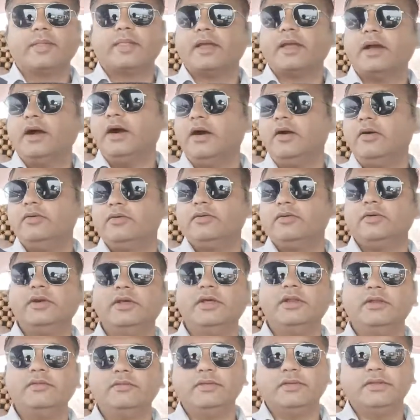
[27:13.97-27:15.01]
How to
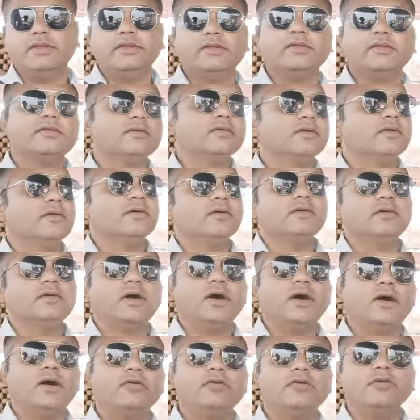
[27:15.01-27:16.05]
deal with this,
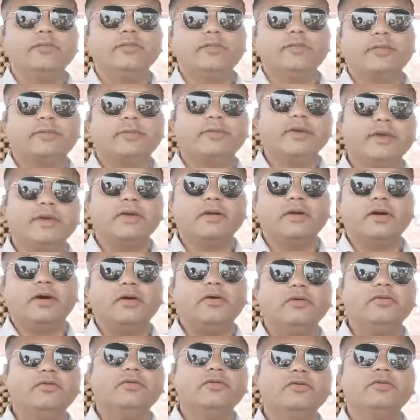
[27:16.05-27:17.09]
how to
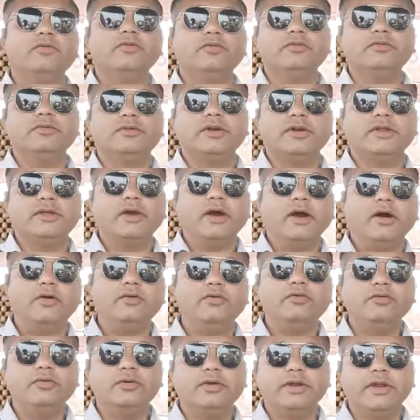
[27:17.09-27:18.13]
prepare, how to do study,
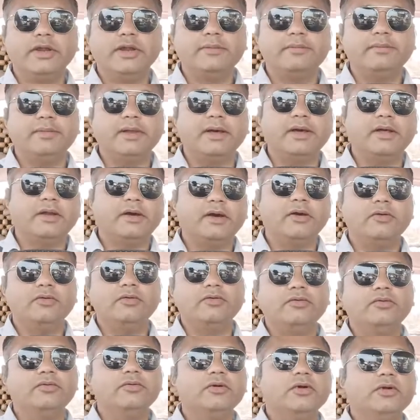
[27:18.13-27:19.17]
how to create plan,
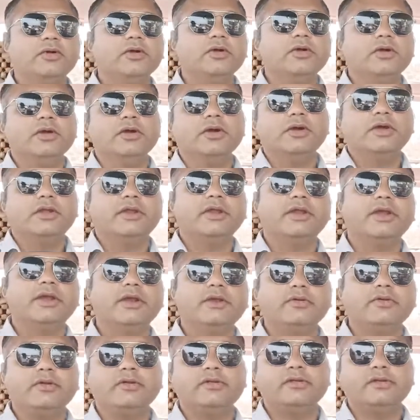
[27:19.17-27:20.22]
how to
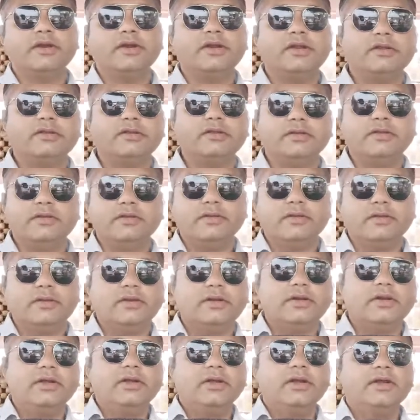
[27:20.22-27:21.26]
create your strategy
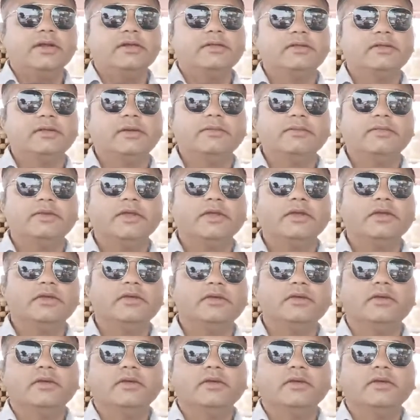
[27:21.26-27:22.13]
is something